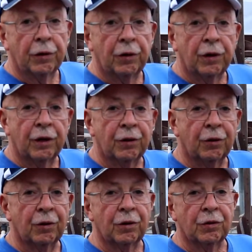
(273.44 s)
They're not
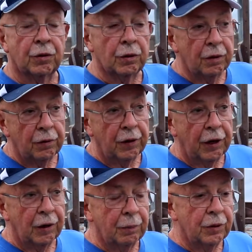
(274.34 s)
nearly as good
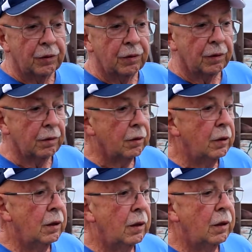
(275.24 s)
now, but
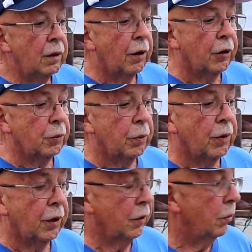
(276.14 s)
not as
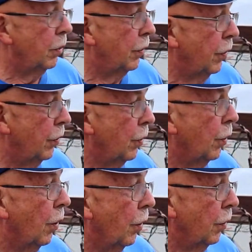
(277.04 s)
productive, but they still
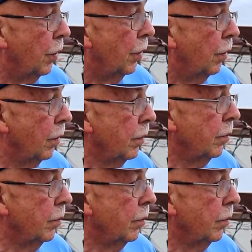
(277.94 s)
grow in here.